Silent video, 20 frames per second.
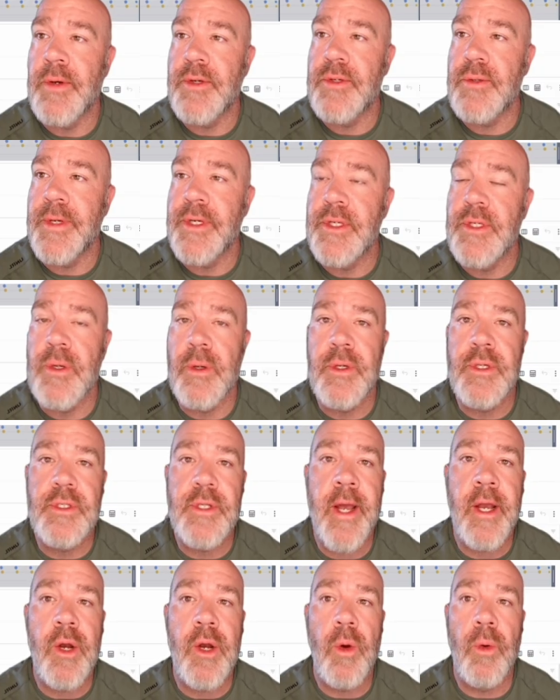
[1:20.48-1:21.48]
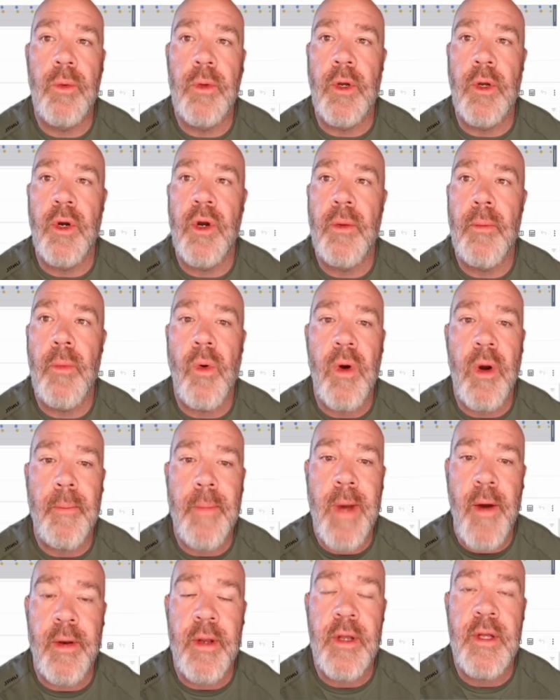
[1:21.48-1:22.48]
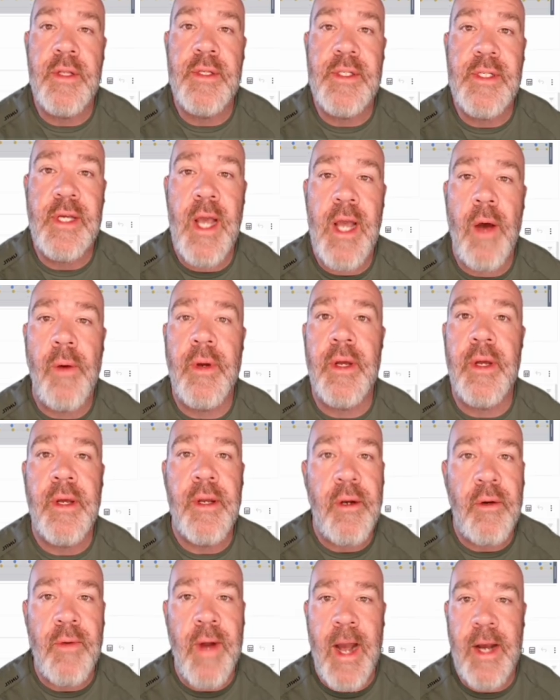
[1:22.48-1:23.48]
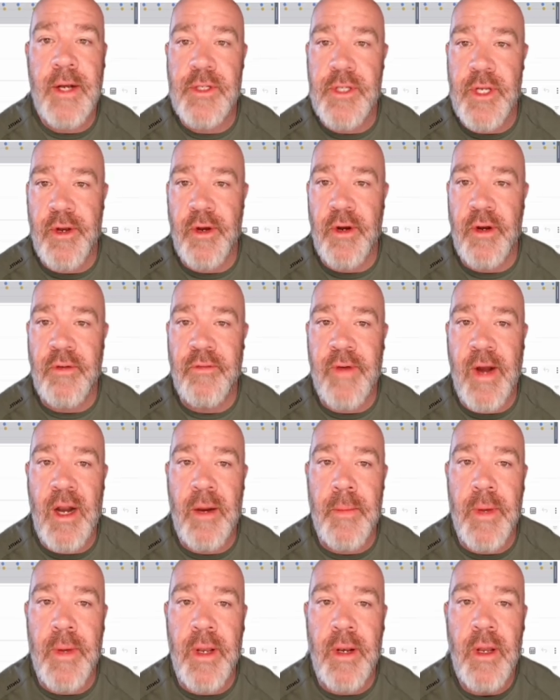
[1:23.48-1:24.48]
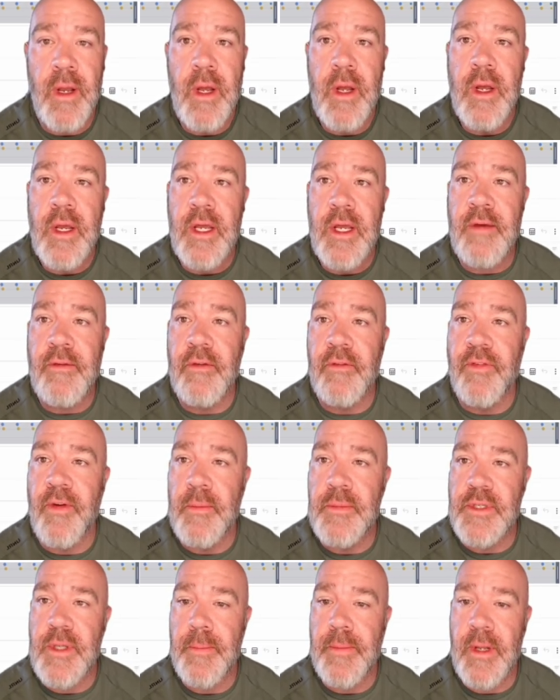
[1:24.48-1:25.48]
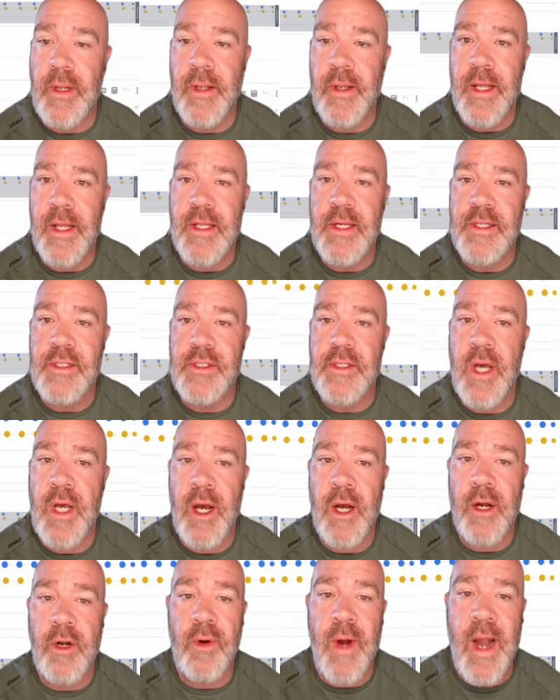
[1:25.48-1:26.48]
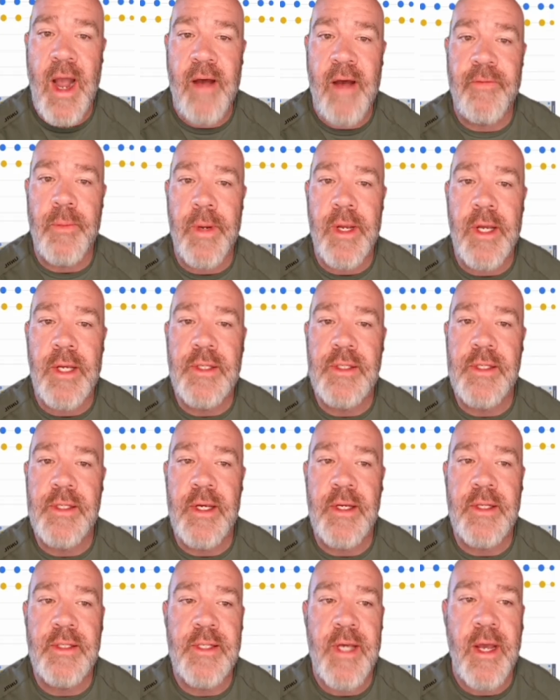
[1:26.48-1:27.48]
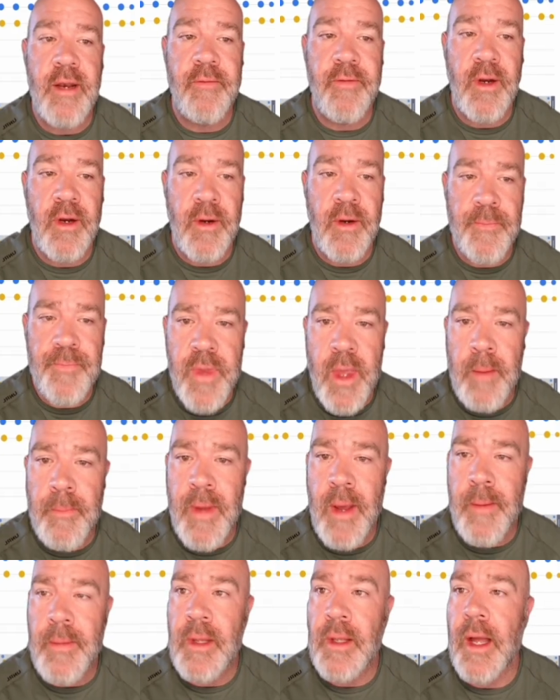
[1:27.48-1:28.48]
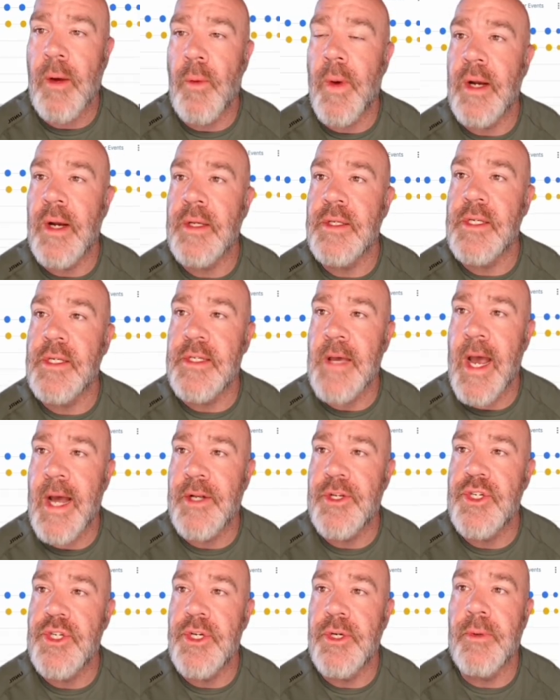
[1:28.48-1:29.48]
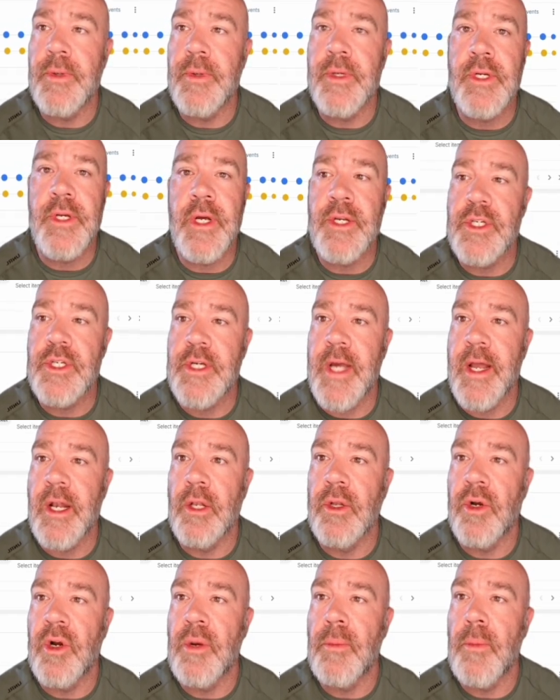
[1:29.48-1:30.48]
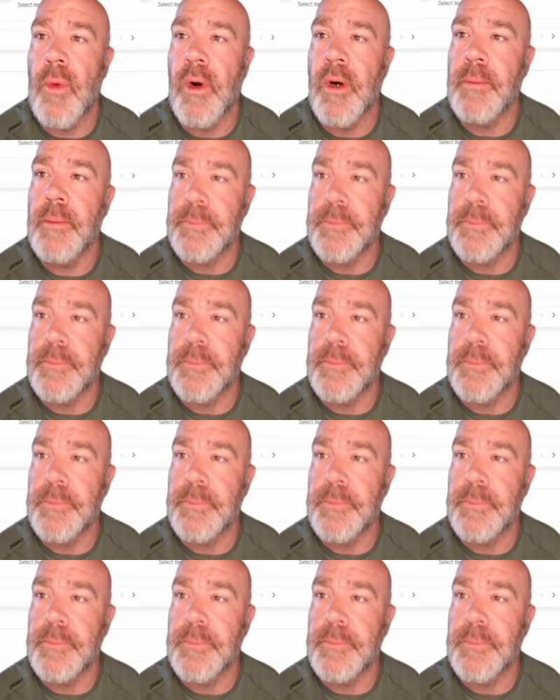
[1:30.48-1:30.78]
resource and go learn more about it and see how it interacts in your environment. Even from something like this graph that we can see inside of here and maybe like where it's attached to and just kind of learn more.